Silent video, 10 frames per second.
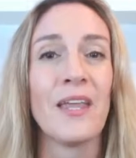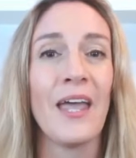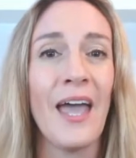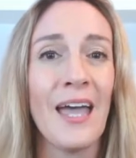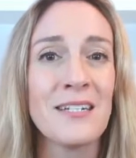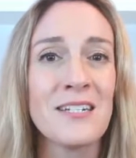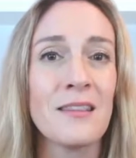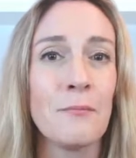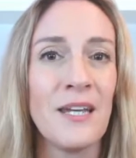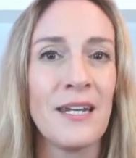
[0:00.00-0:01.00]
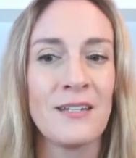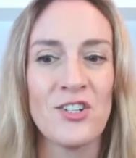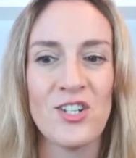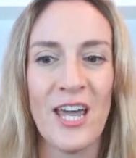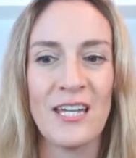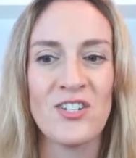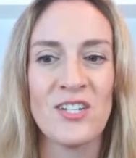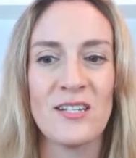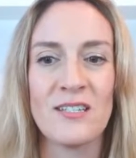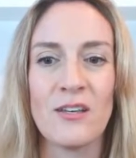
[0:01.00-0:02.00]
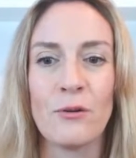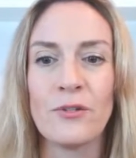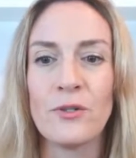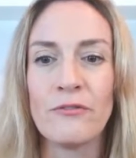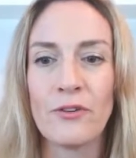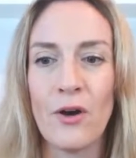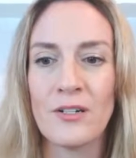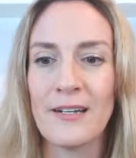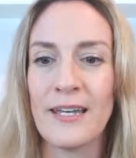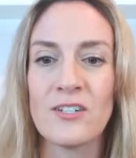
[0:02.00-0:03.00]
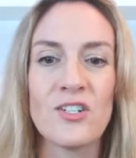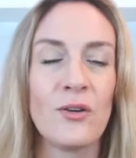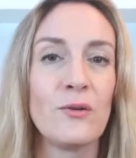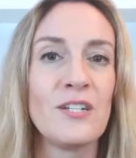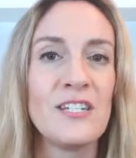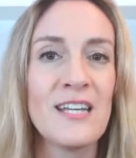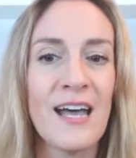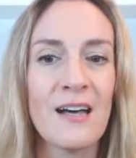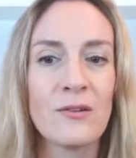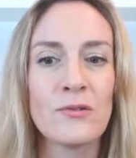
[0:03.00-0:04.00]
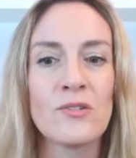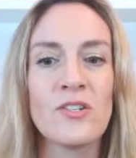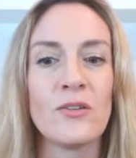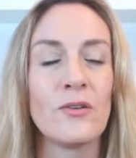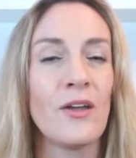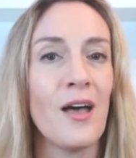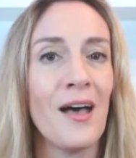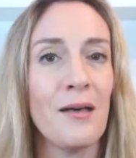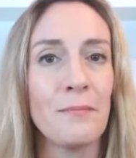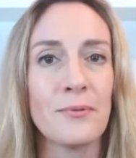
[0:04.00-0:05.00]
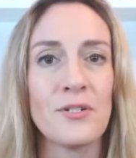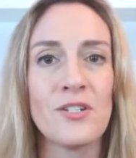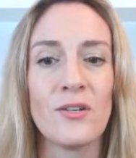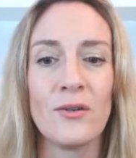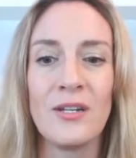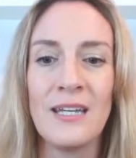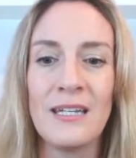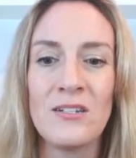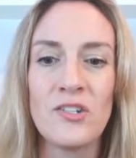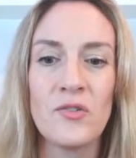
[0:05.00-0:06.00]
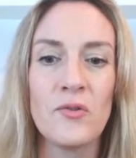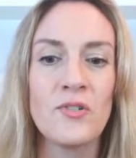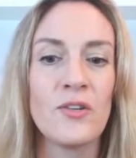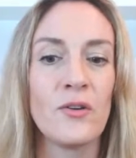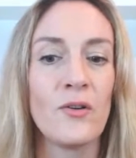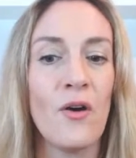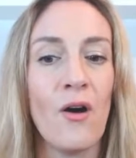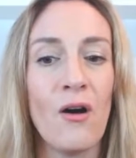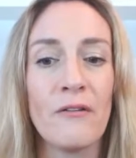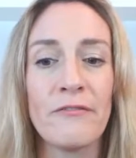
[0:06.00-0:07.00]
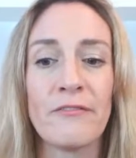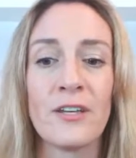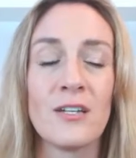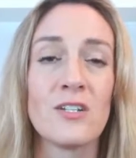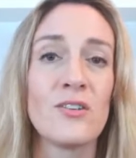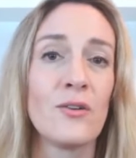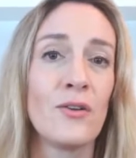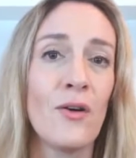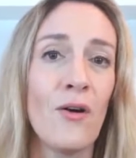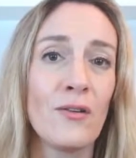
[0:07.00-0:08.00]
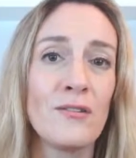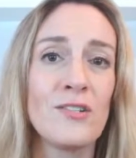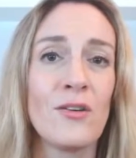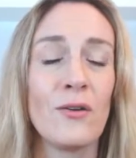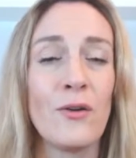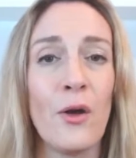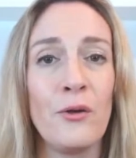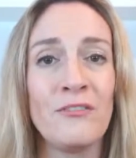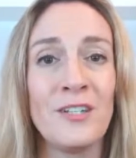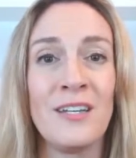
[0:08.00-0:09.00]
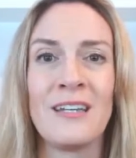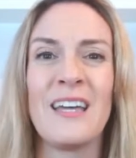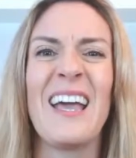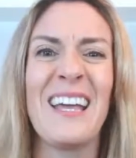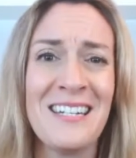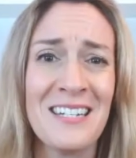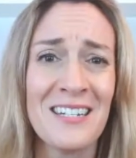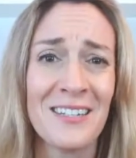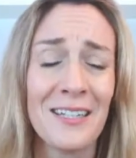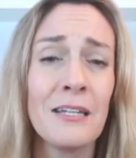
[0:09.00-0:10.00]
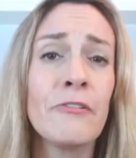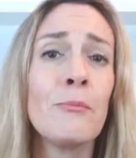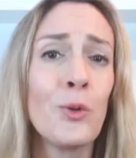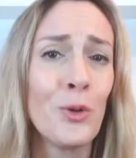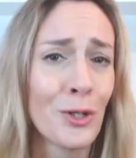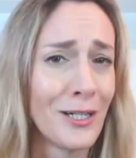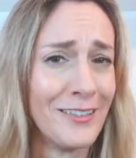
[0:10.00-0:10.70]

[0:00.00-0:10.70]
and the meaning changes. So you've got like turn down, turn up, turn into, turn off, turn on, turn over, and even more.